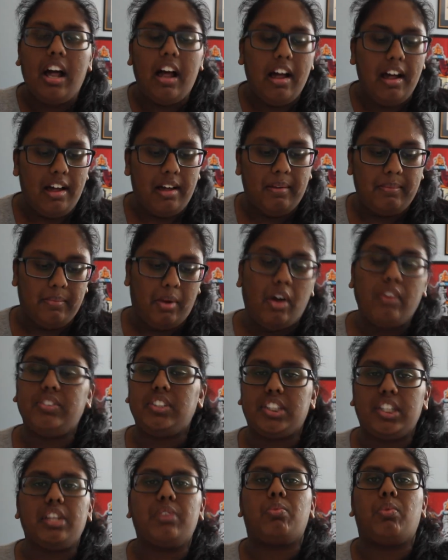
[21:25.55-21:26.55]
um,
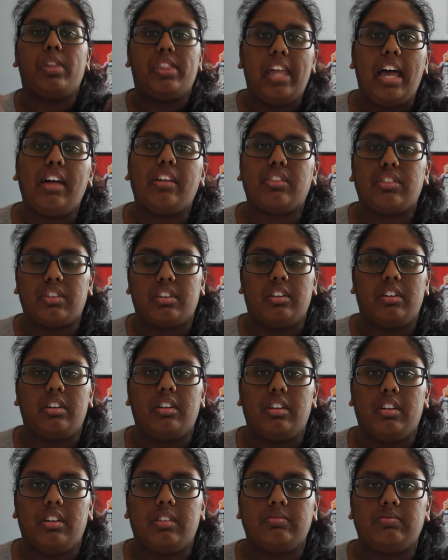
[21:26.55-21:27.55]
obviously without
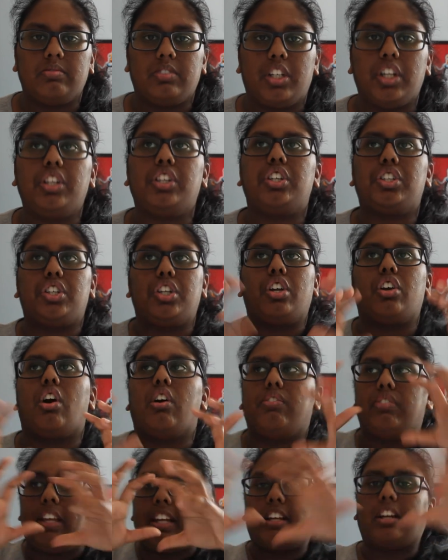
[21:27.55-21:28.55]
the conditioning
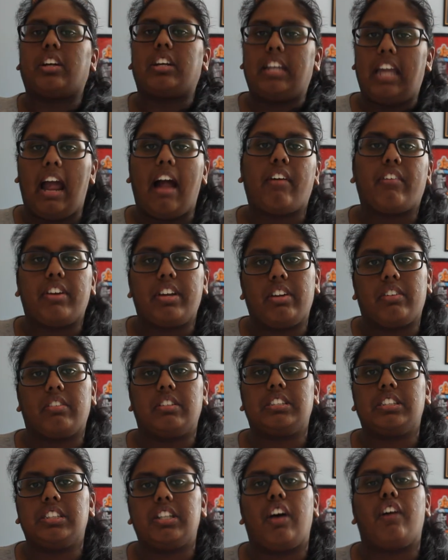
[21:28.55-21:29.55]
of like a carrier
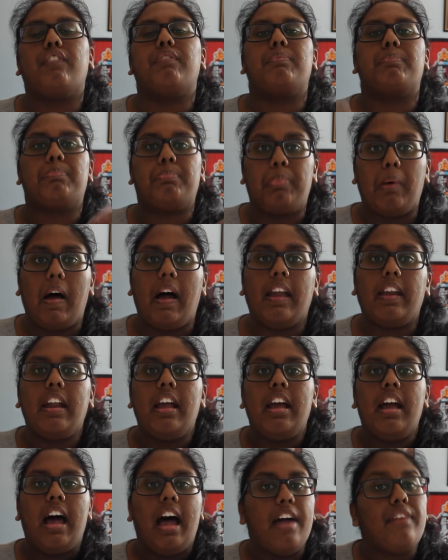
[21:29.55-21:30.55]
and stuff, but
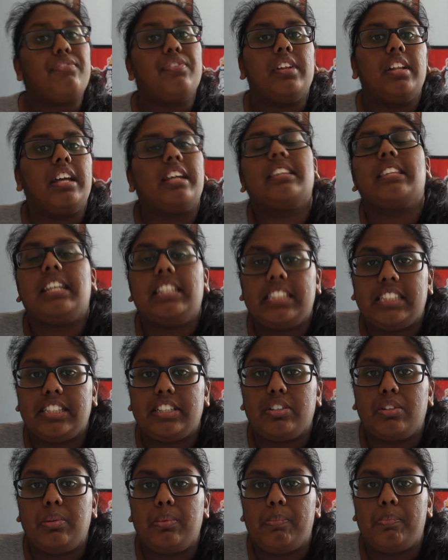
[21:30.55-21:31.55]
I feel like they
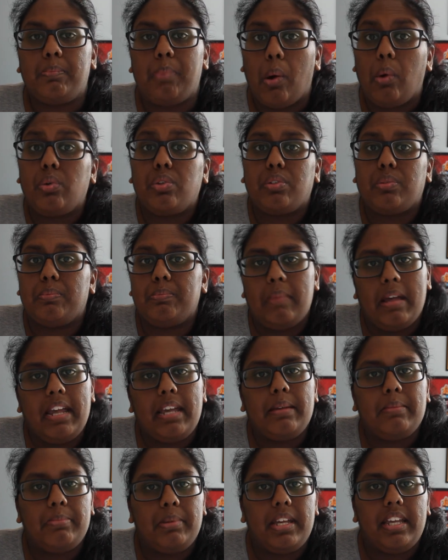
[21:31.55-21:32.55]
still both
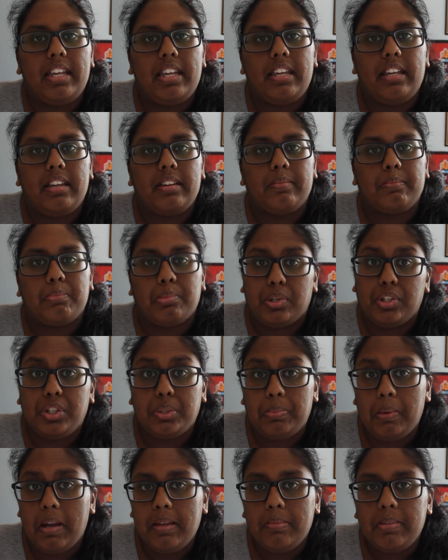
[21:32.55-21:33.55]
may be
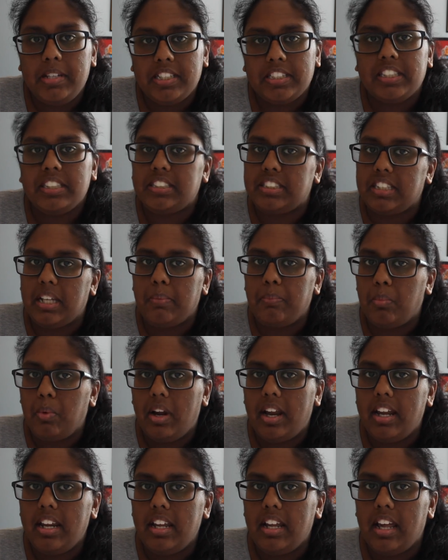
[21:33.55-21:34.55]
bridge babies in some
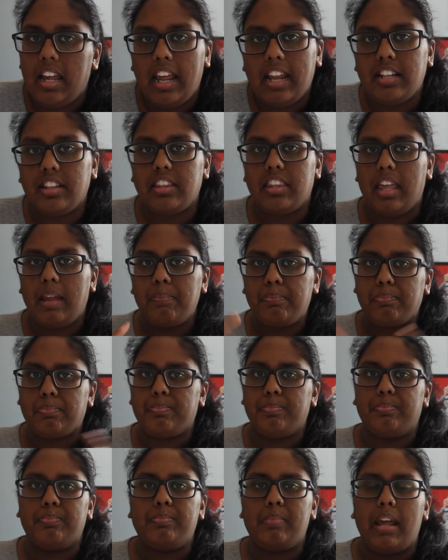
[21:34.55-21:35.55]
way, and they
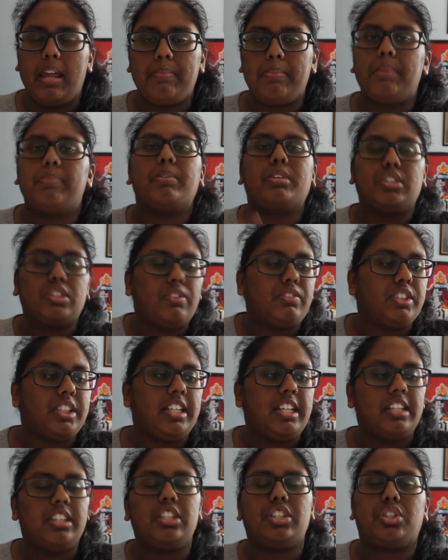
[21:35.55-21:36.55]
maybe, because
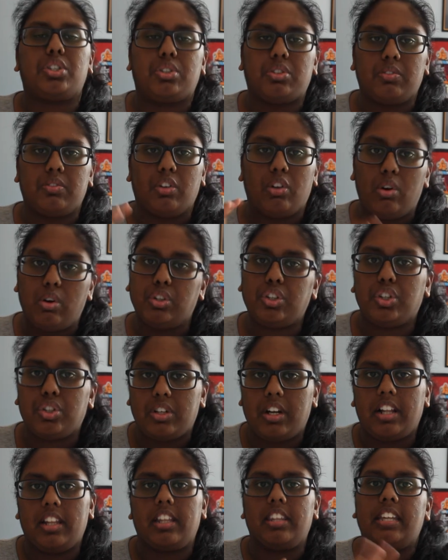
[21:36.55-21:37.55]
obviously in this launch
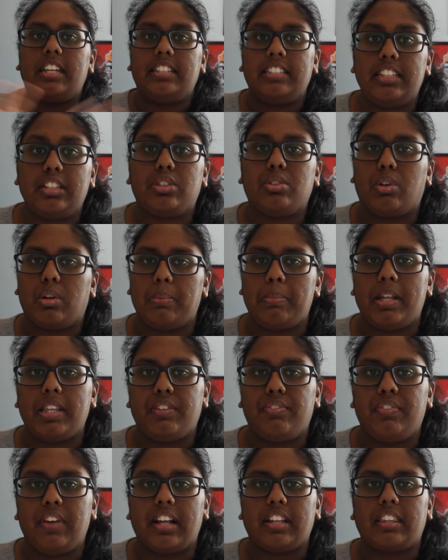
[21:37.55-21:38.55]
trailer they did talk about
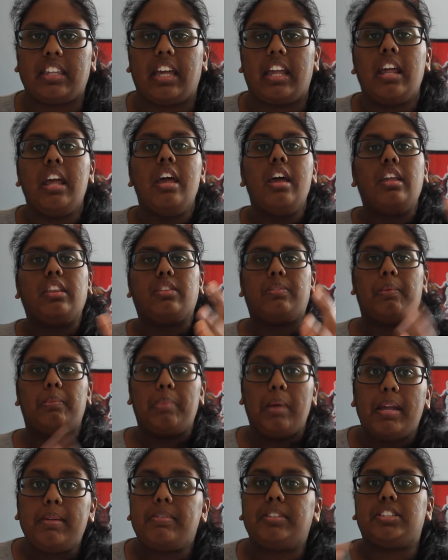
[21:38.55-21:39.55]
the fact that the
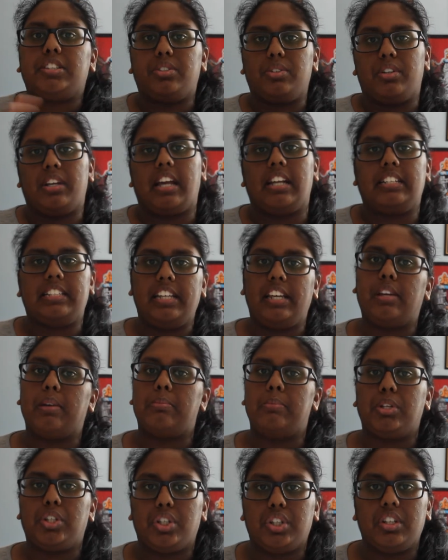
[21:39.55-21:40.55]
babies do get
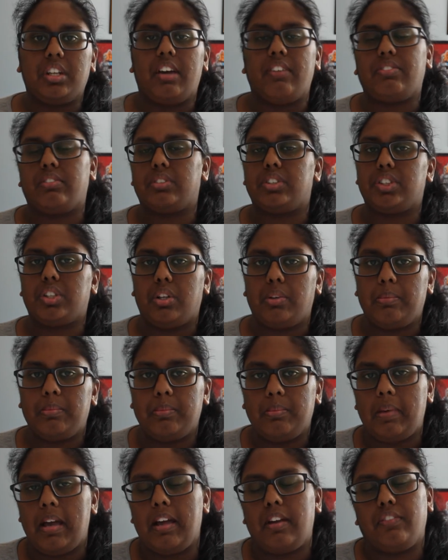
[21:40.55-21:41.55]
decommissioned after a
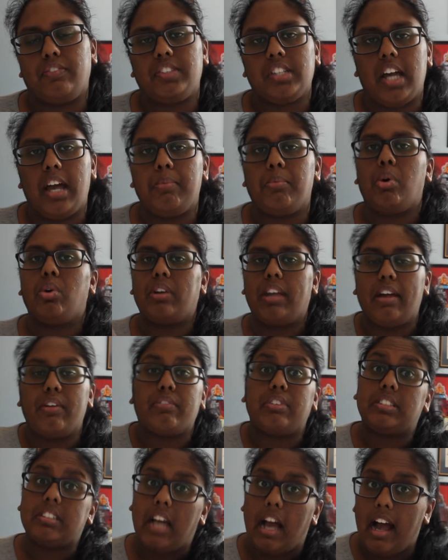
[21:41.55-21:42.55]
certain amount of time or
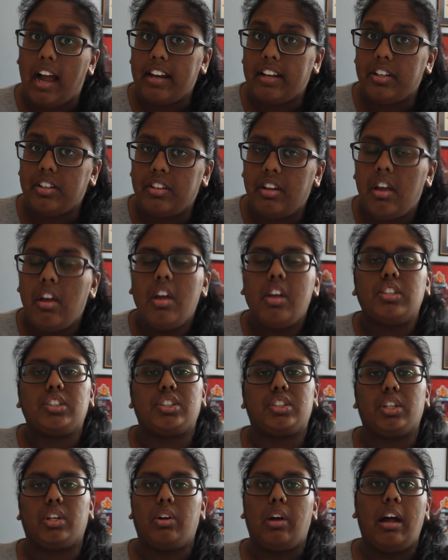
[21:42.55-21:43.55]
get retired,
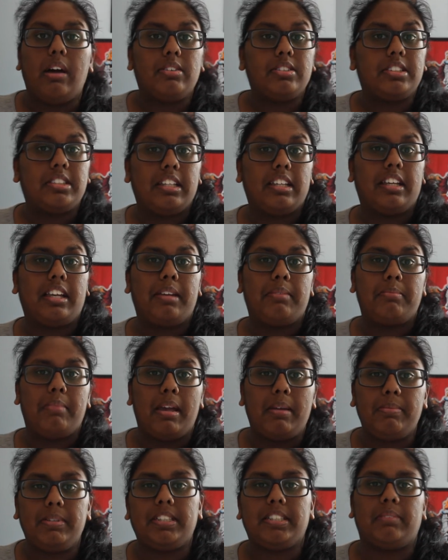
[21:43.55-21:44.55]
so I was thinking
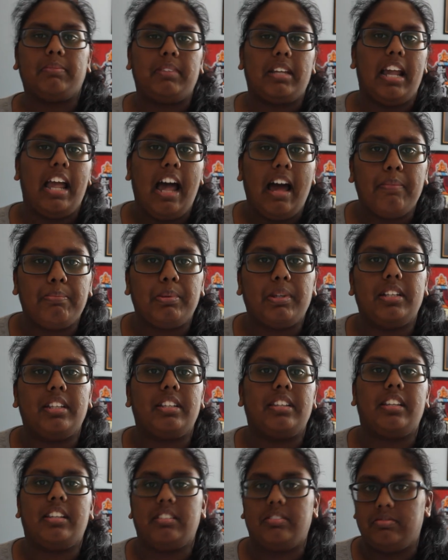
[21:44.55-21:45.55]
maybe something happened
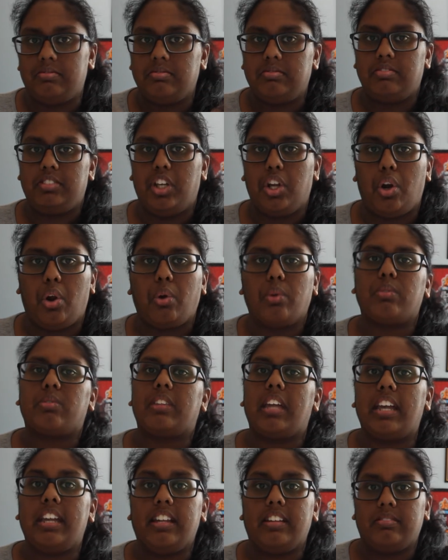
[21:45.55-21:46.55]
and then, you know,
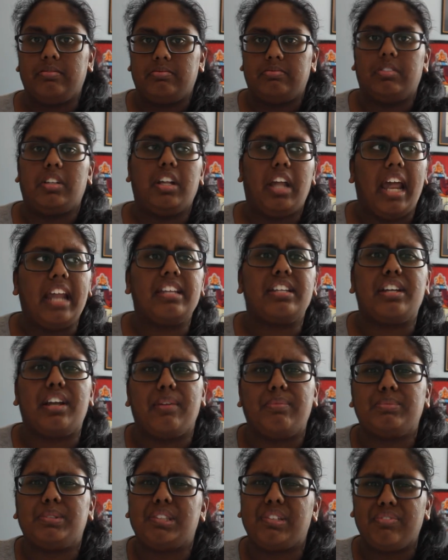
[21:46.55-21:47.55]
they ended
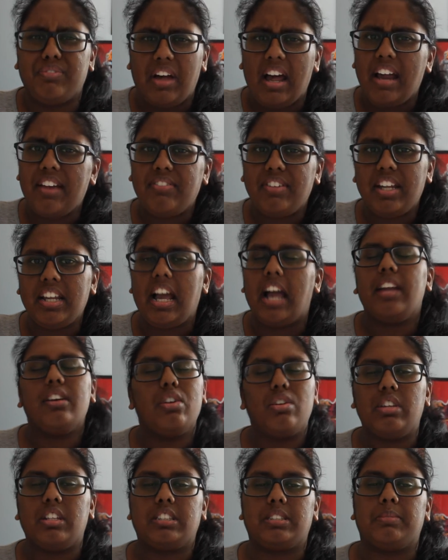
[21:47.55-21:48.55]
up surviving. I
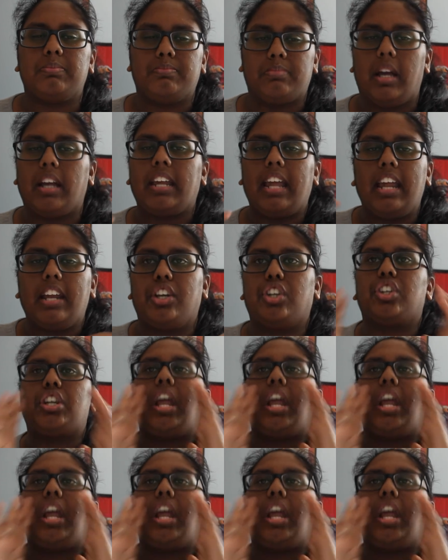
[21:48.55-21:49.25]
know that's a, again,